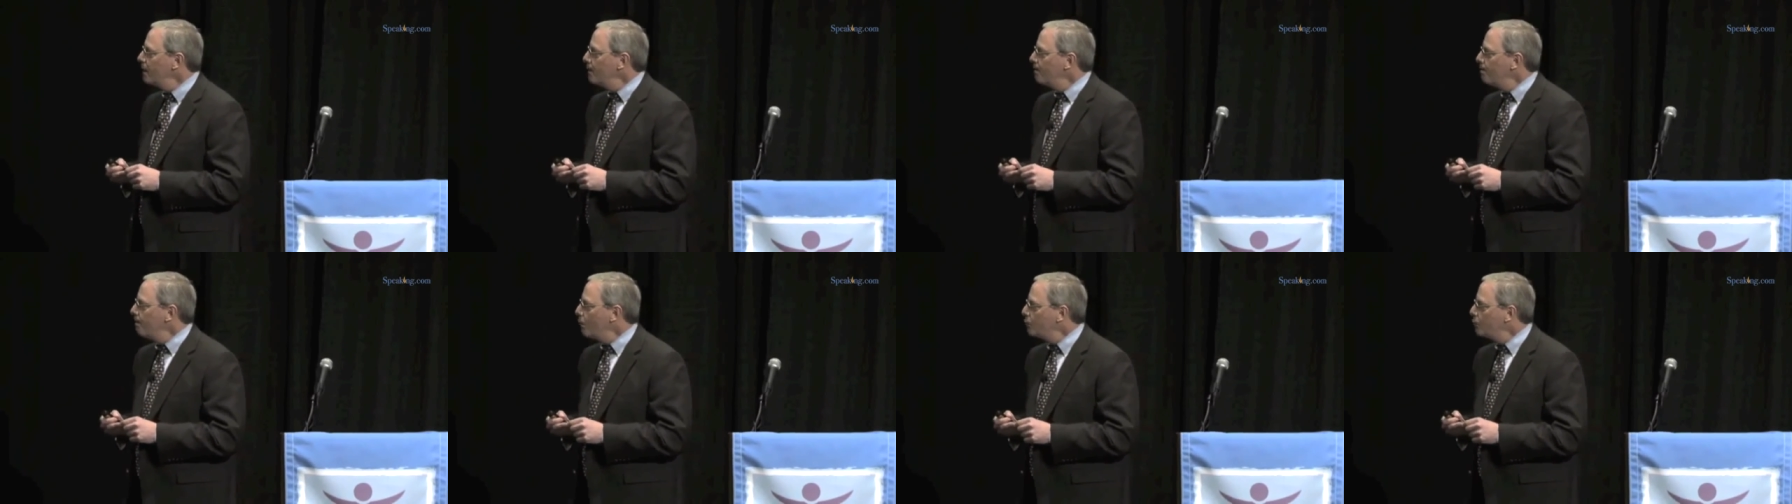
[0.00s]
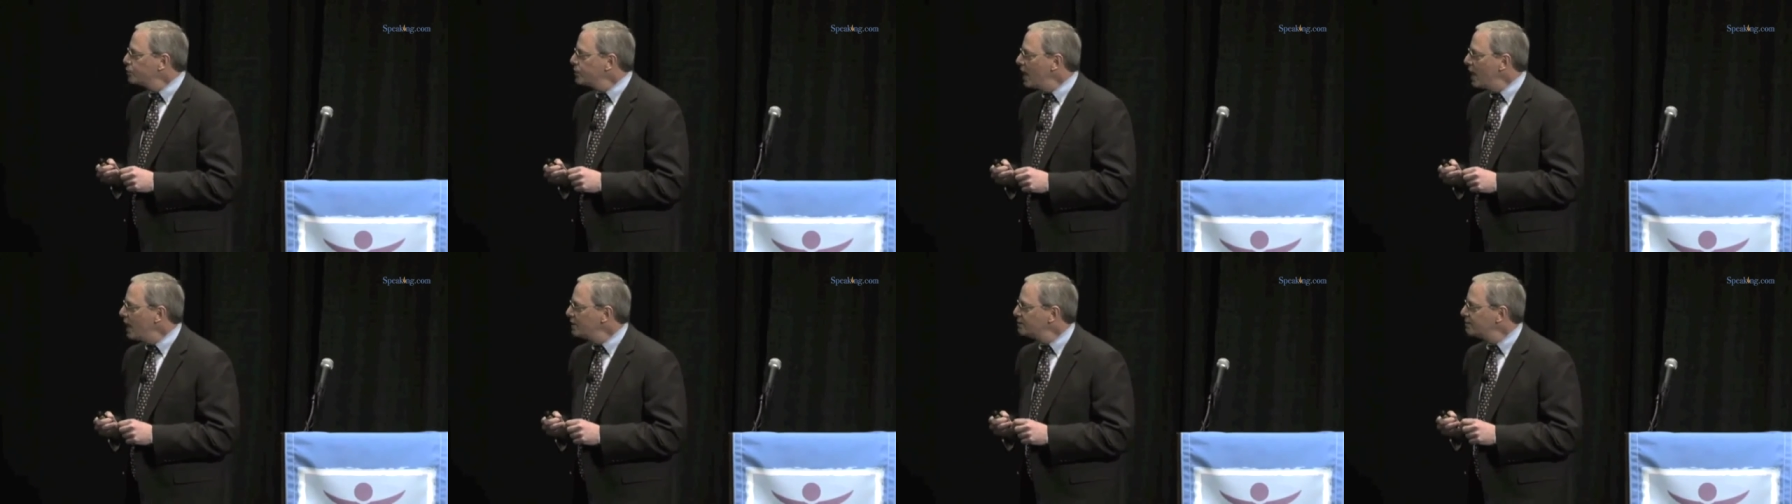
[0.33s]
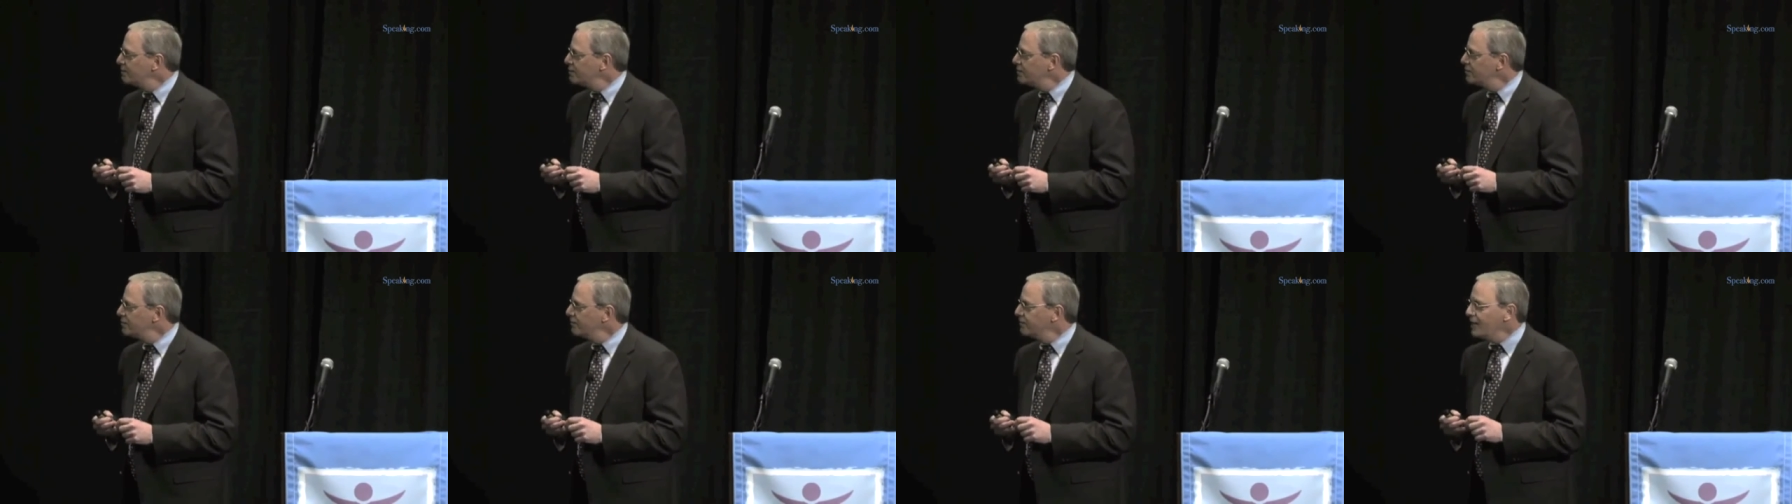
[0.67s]
most
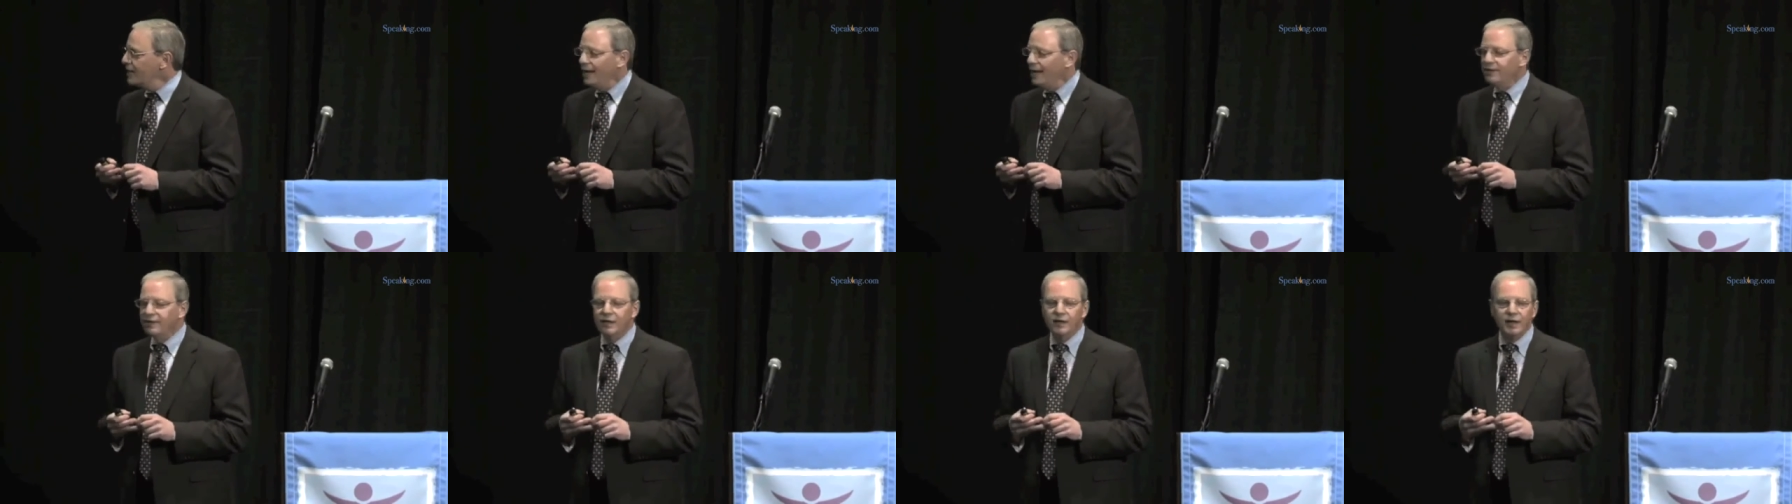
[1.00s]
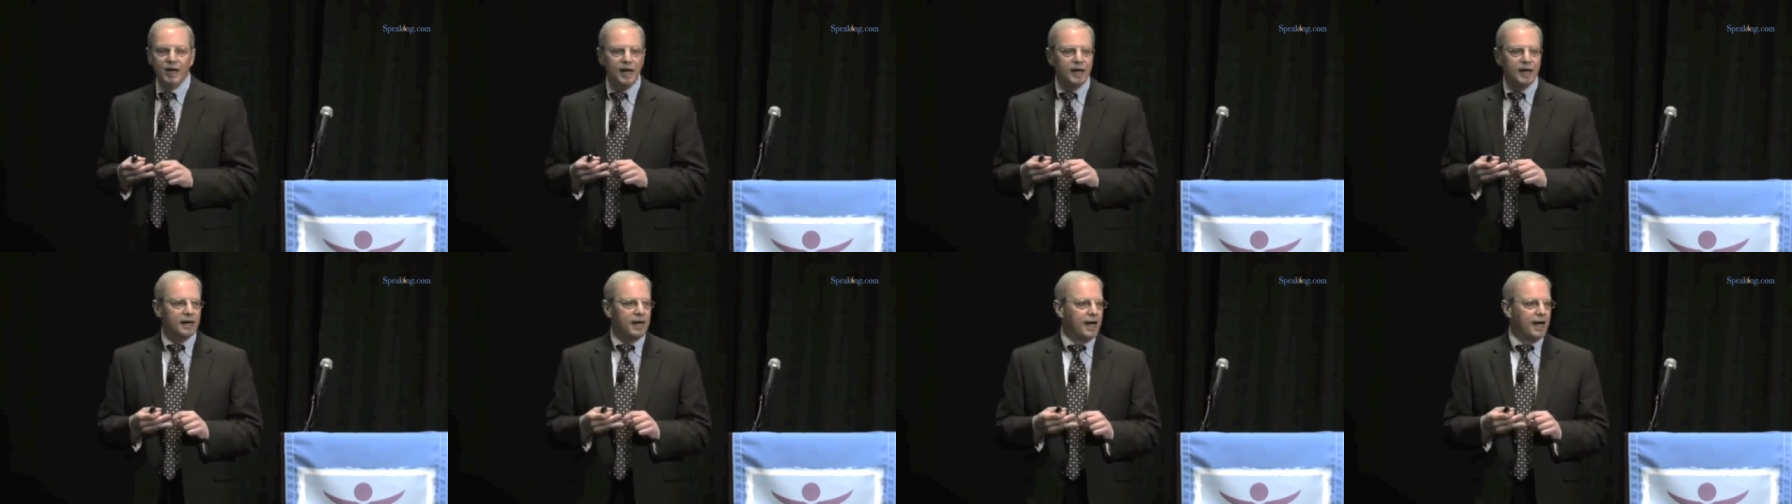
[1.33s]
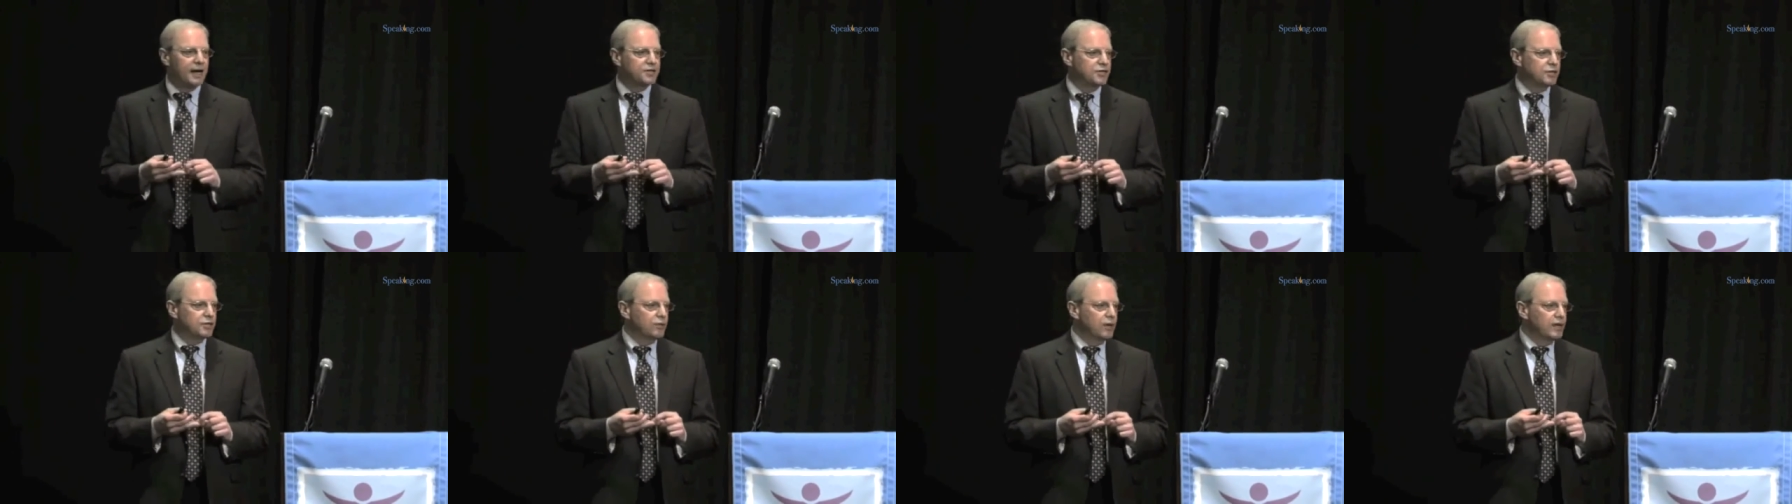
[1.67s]
hospitals have gotten their hand
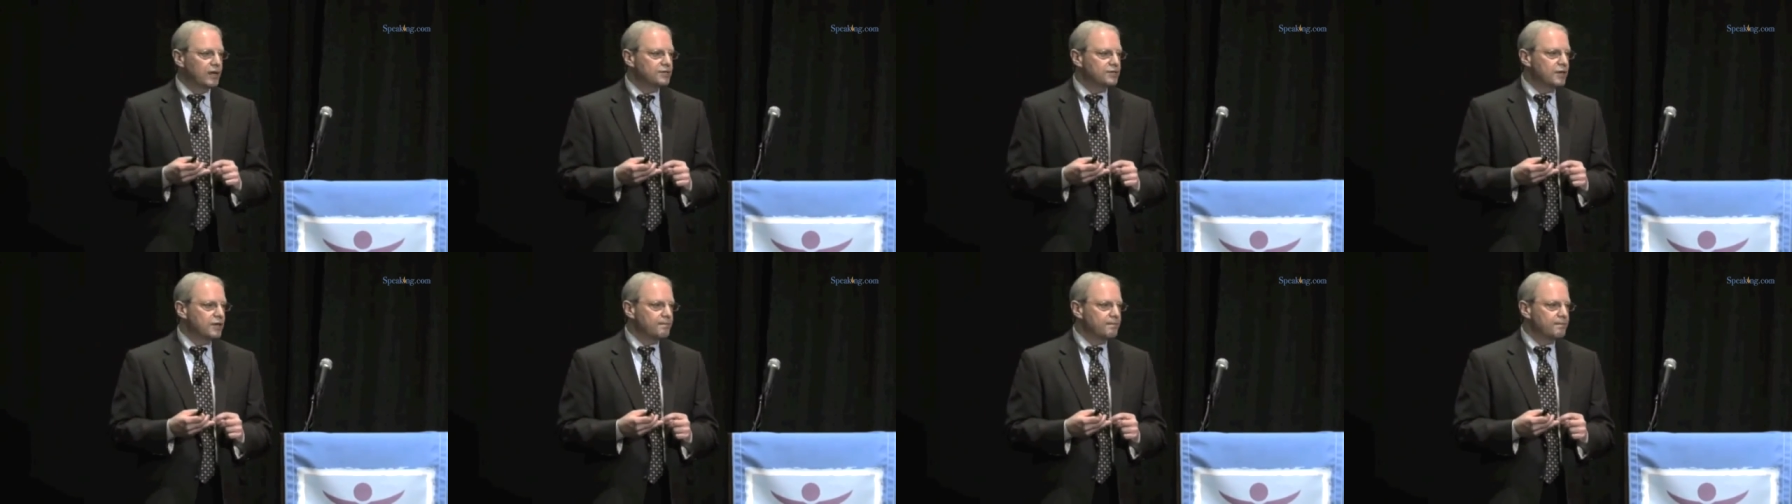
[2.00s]
hygiene rates